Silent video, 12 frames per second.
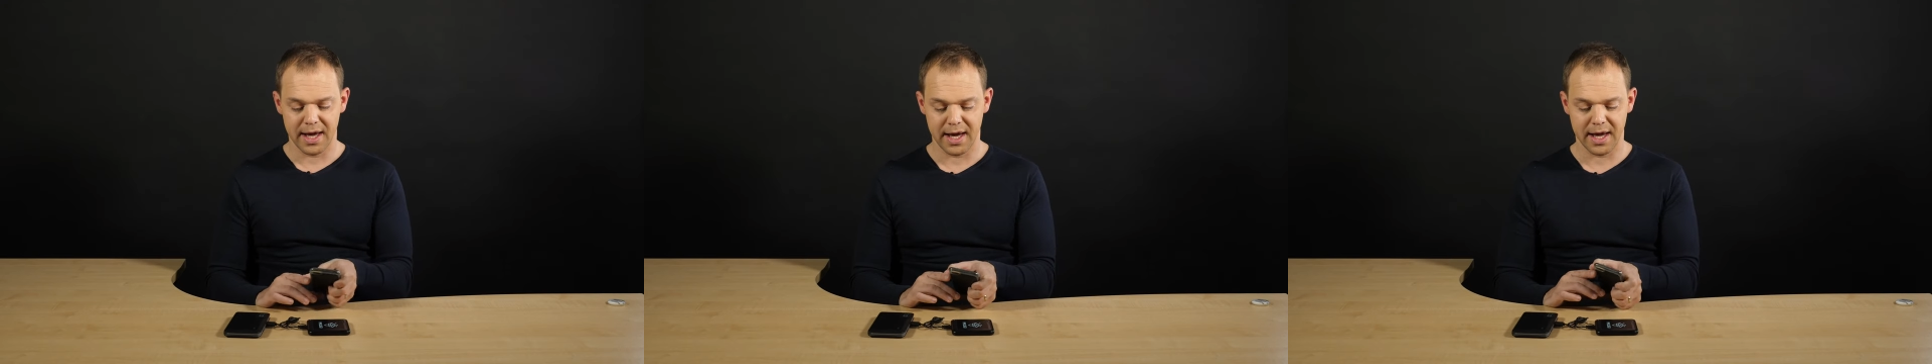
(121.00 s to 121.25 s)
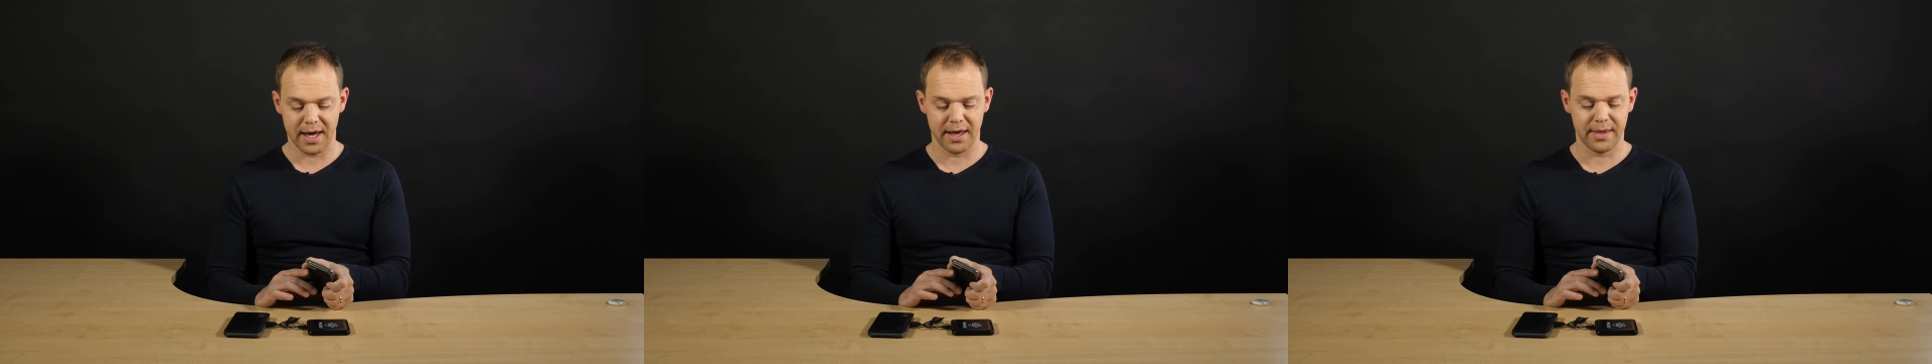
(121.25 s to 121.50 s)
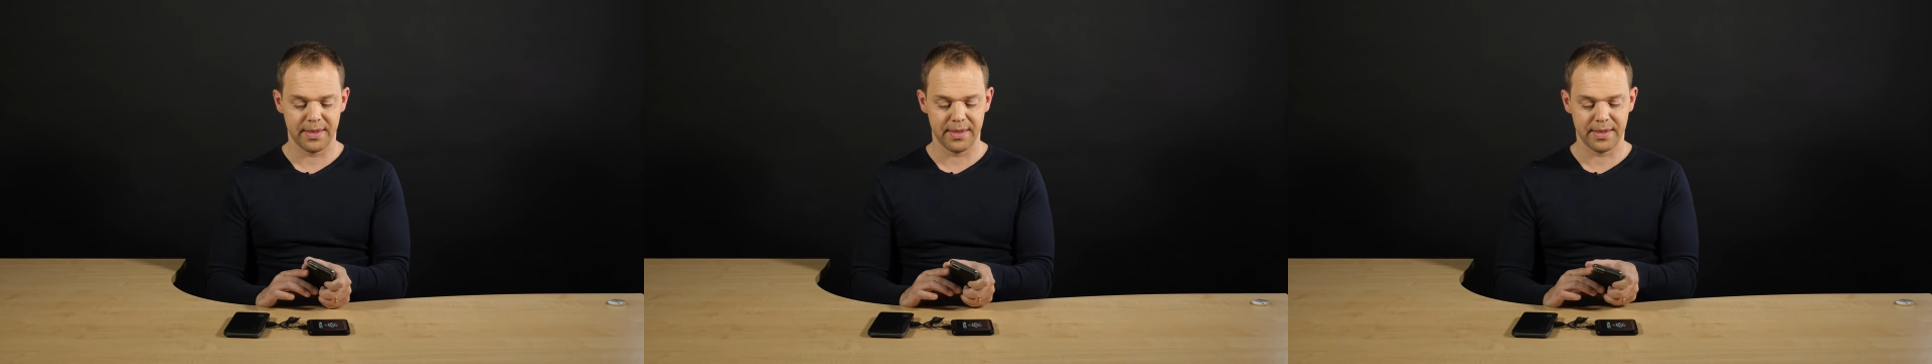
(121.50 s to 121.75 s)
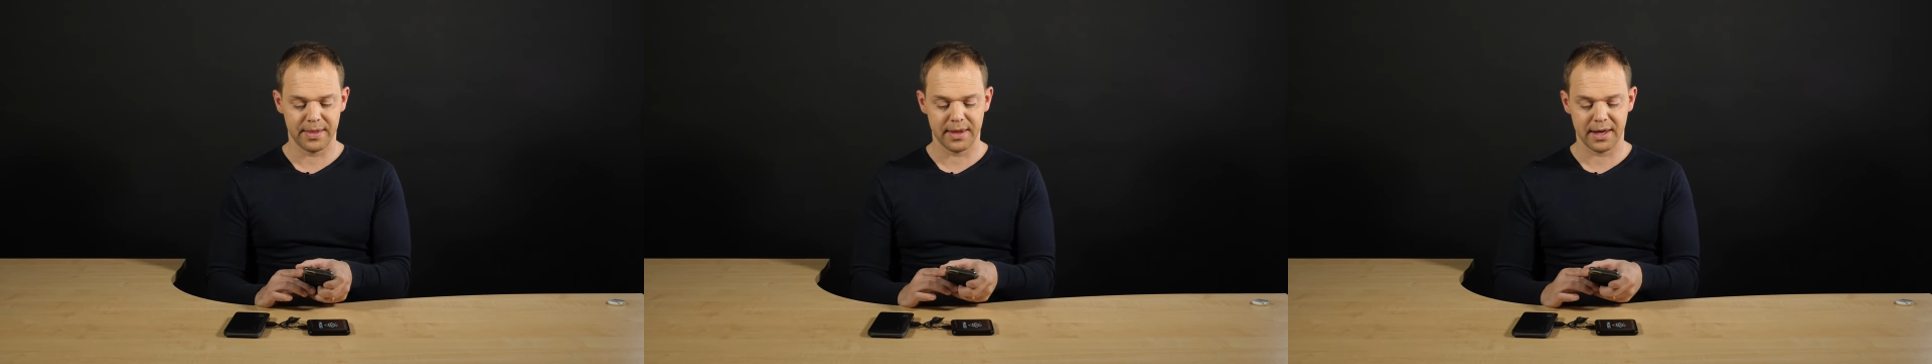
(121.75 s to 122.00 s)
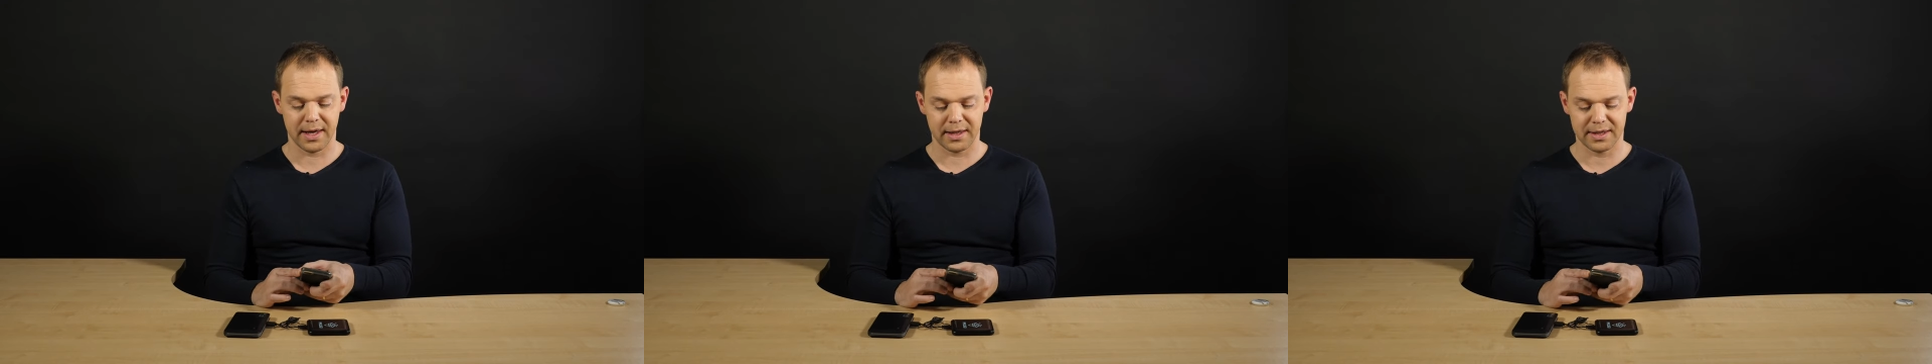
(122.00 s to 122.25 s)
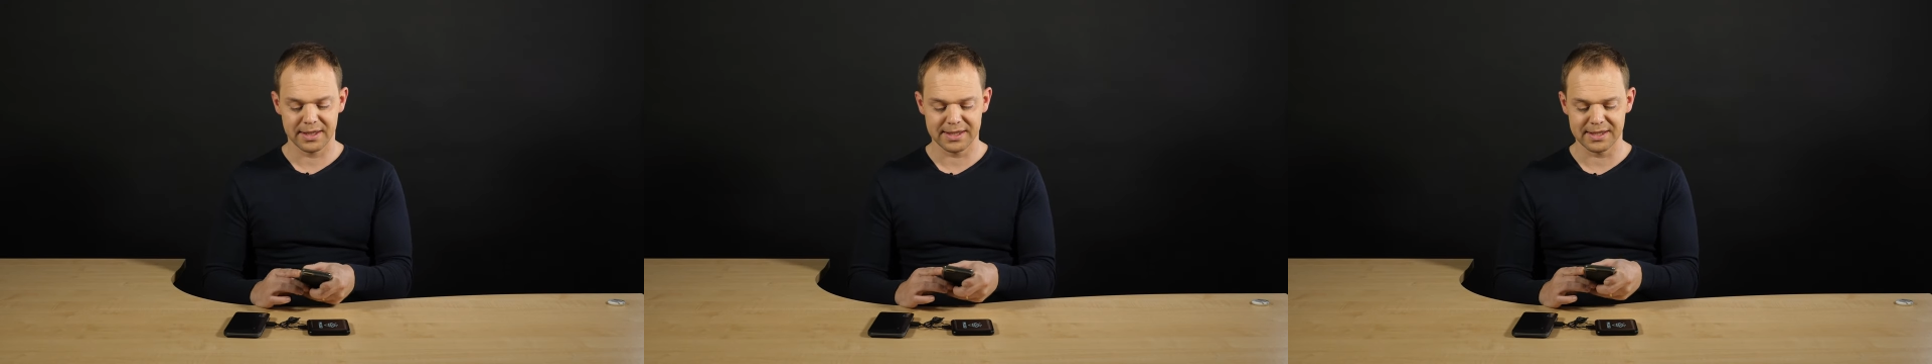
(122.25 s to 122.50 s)
And
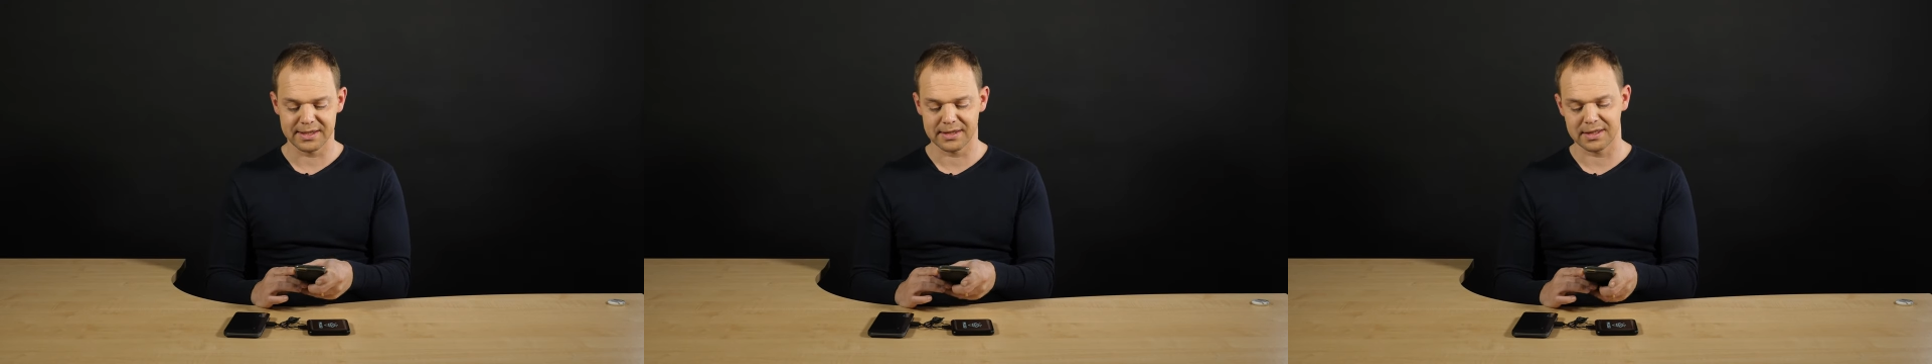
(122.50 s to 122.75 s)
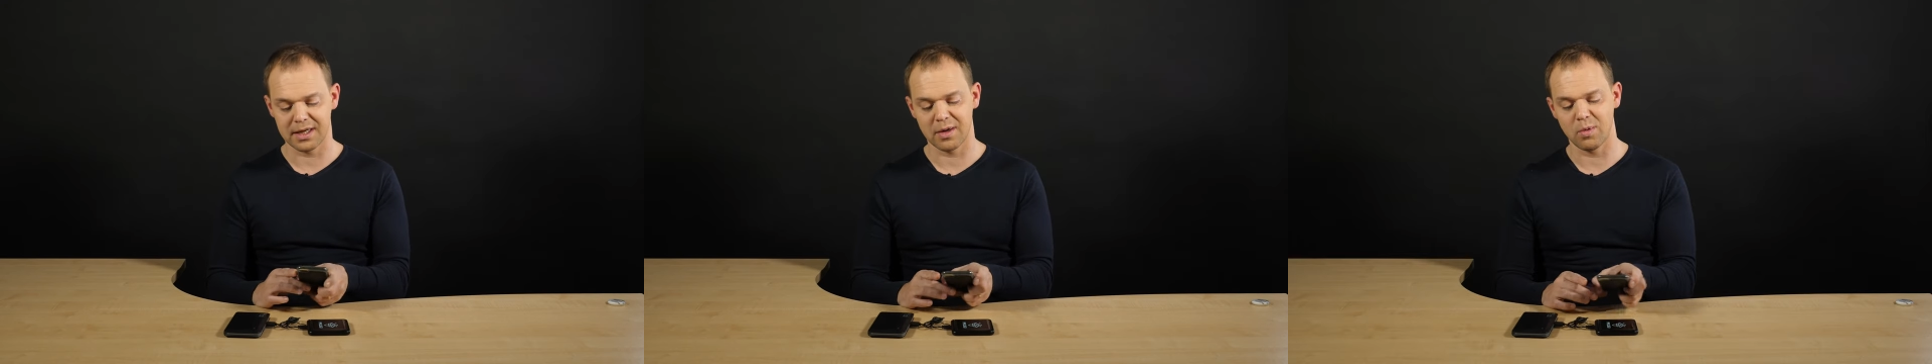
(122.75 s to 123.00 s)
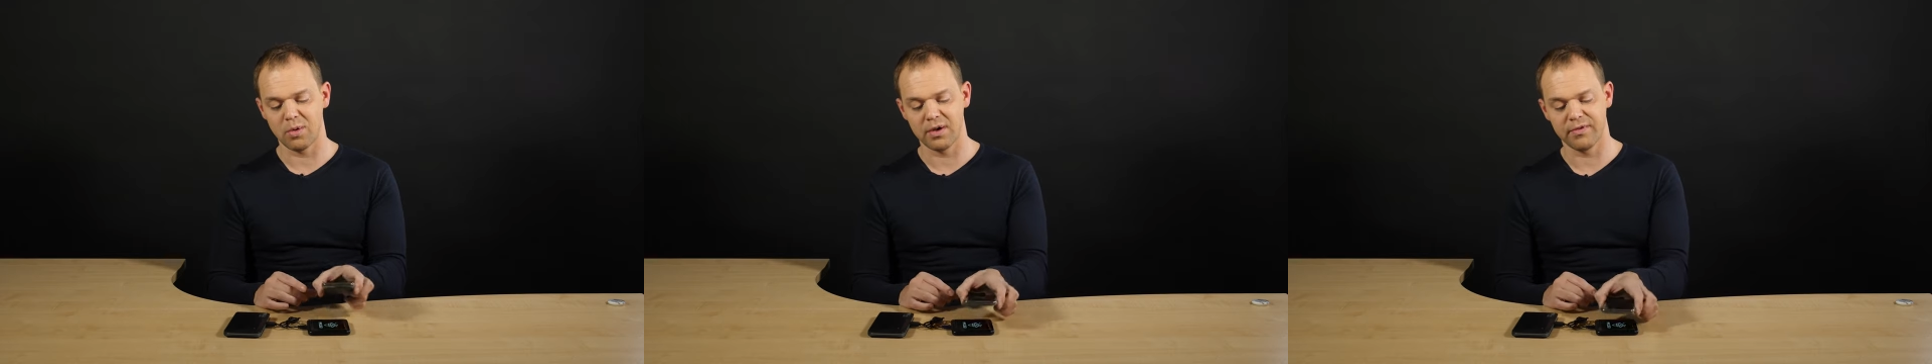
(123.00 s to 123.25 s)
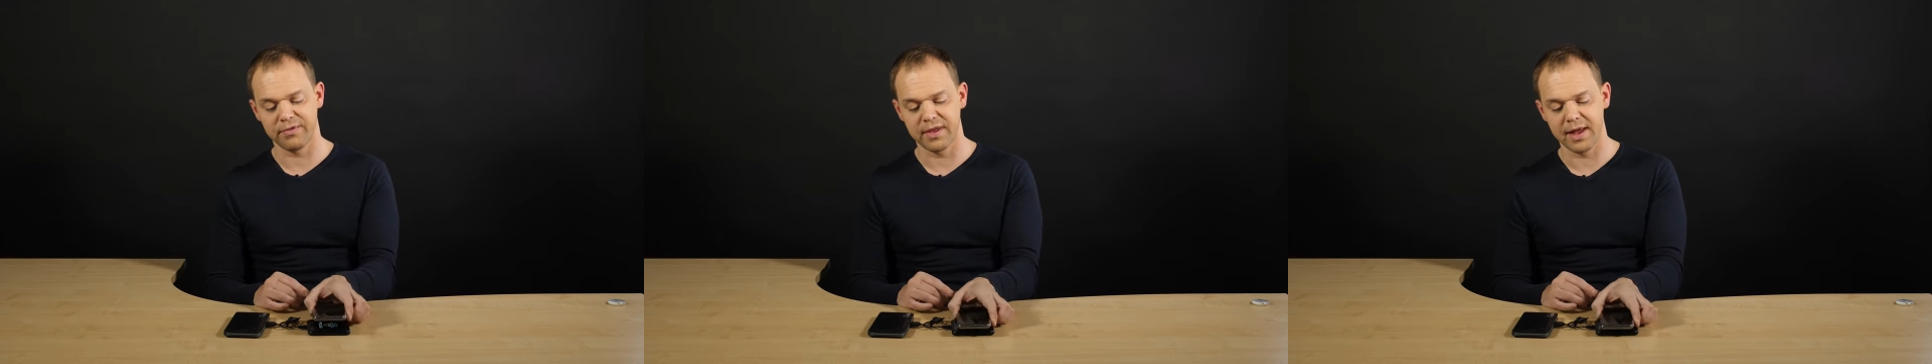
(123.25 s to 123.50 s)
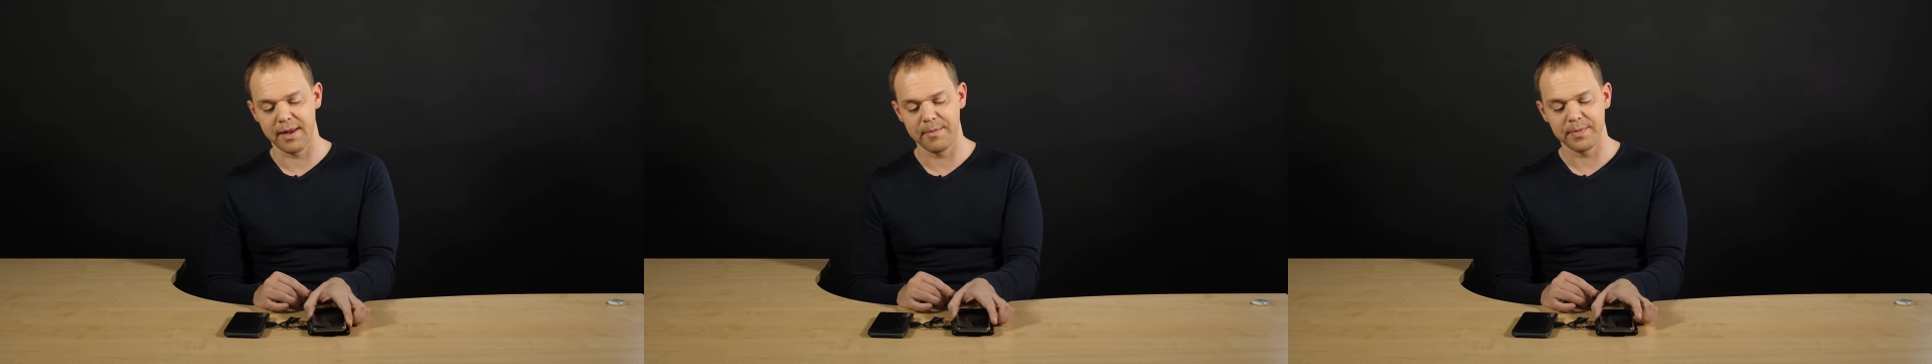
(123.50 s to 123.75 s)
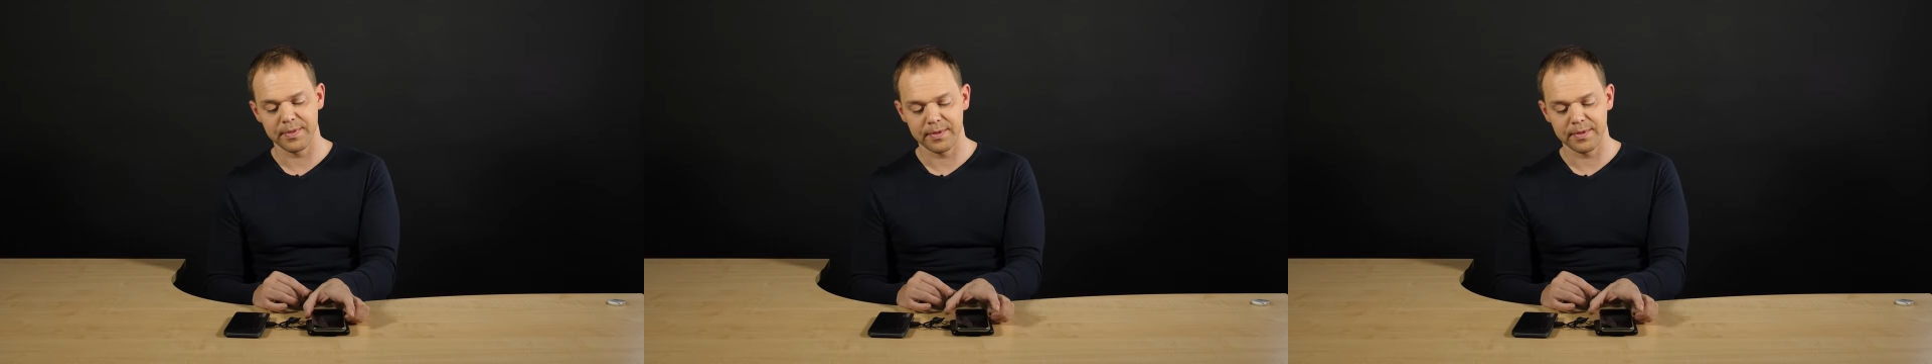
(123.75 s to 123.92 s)
this is one of the